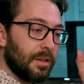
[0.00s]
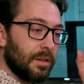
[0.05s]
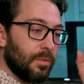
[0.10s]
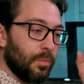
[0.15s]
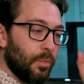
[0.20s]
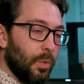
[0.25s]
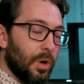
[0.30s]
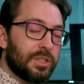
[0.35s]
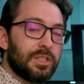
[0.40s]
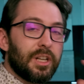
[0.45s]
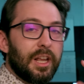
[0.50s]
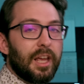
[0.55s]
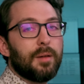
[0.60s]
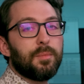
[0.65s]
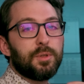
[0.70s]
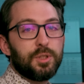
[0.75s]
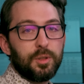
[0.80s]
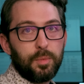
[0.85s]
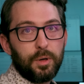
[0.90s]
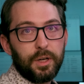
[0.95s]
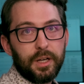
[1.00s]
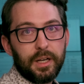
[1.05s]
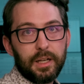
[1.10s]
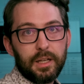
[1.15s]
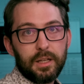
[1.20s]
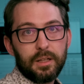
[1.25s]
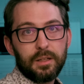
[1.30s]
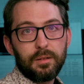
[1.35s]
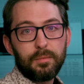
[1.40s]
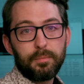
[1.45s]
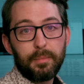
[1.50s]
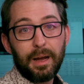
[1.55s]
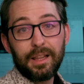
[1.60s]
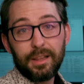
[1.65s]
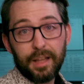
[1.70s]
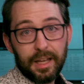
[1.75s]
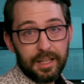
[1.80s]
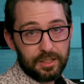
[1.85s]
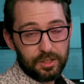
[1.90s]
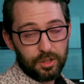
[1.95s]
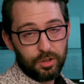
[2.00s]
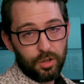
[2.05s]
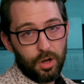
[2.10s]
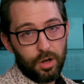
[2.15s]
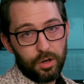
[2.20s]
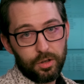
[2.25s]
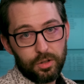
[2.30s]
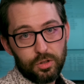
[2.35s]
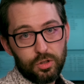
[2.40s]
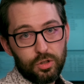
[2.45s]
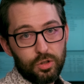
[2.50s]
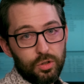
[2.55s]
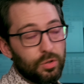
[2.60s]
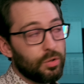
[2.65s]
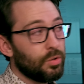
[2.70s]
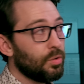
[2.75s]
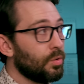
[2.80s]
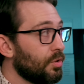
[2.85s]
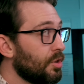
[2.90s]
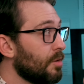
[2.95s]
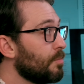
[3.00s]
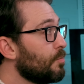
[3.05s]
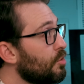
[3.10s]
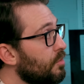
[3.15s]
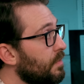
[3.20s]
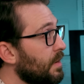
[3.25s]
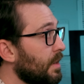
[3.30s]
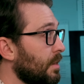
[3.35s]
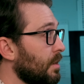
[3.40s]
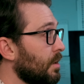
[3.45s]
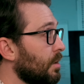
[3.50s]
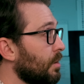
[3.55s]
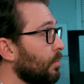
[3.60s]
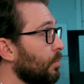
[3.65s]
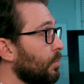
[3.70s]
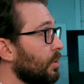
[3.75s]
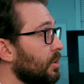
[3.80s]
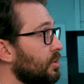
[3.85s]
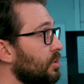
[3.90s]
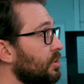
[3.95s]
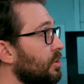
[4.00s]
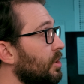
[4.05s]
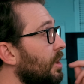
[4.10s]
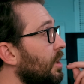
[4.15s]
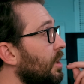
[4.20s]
wasn't able to bring my lights along to the movie theater, which,